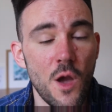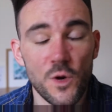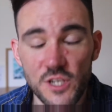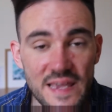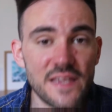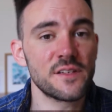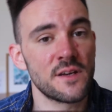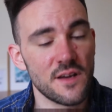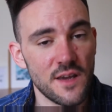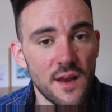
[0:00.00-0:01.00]
which
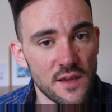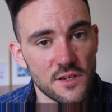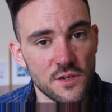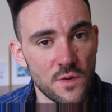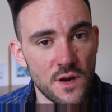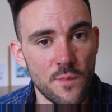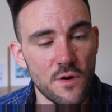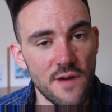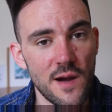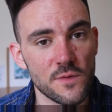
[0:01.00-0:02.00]
isn't connected to a number
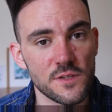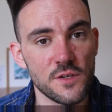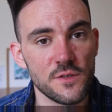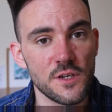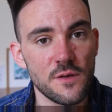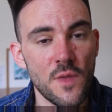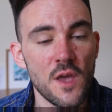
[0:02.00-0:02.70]
of hours you do.